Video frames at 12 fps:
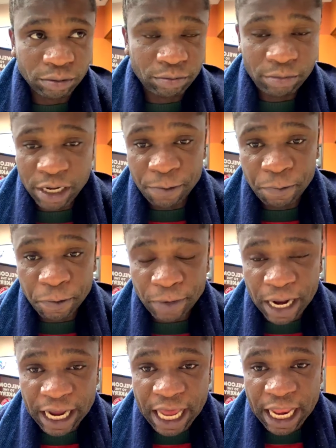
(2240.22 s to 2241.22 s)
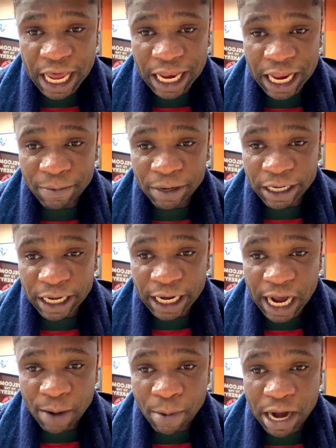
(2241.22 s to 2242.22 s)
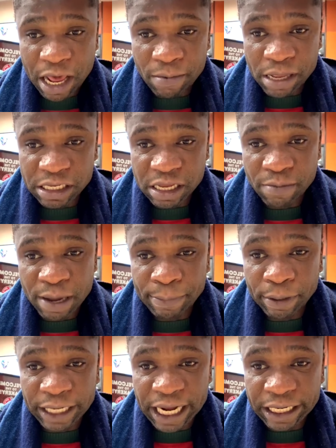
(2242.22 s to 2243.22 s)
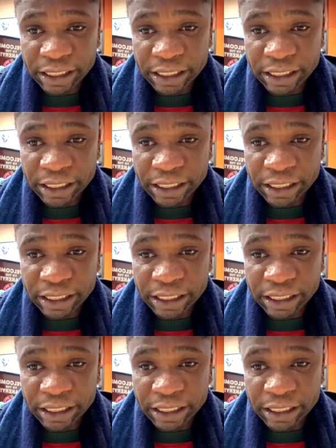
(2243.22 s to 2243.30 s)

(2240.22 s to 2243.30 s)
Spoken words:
Many people are Gala Alabeke. How much ever send me bothered?